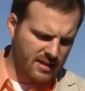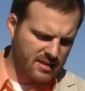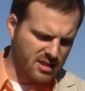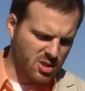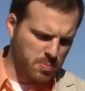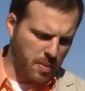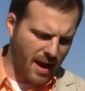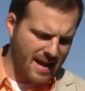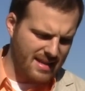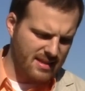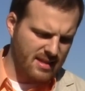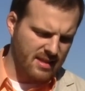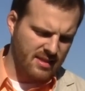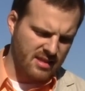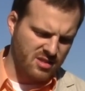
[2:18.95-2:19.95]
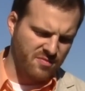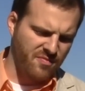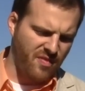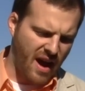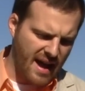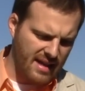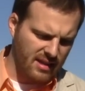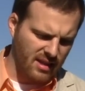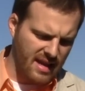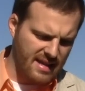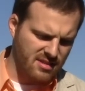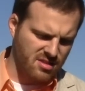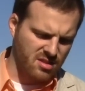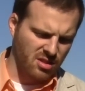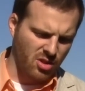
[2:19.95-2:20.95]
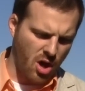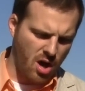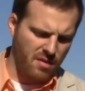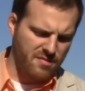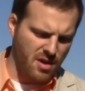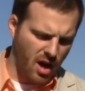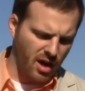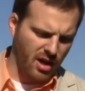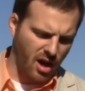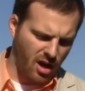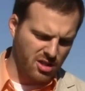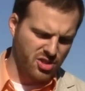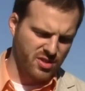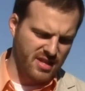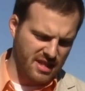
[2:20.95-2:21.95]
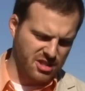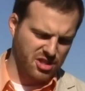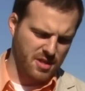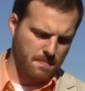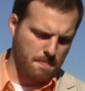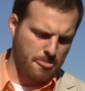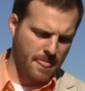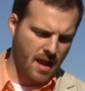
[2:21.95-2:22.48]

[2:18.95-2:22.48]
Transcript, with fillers: despite that this violates the law of non contradiction.